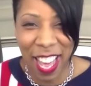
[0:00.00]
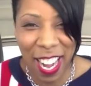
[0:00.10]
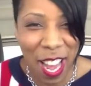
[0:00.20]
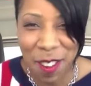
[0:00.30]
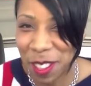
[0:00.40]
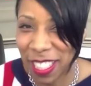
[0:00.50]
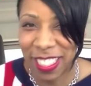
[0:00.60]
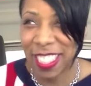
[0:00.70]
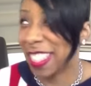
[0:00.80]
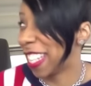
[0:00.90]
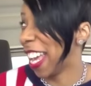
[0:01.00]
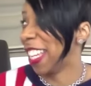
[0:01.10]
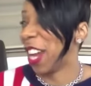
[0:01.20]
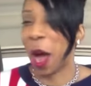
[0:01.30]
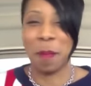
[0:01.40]
Hey, what she
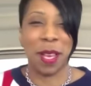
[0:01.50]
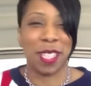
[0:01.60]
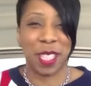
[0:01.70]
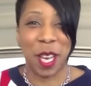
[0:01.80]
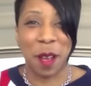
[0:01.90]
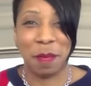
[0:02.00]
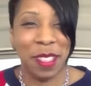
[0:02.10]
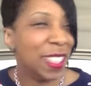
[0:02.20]
said, y'all messed up.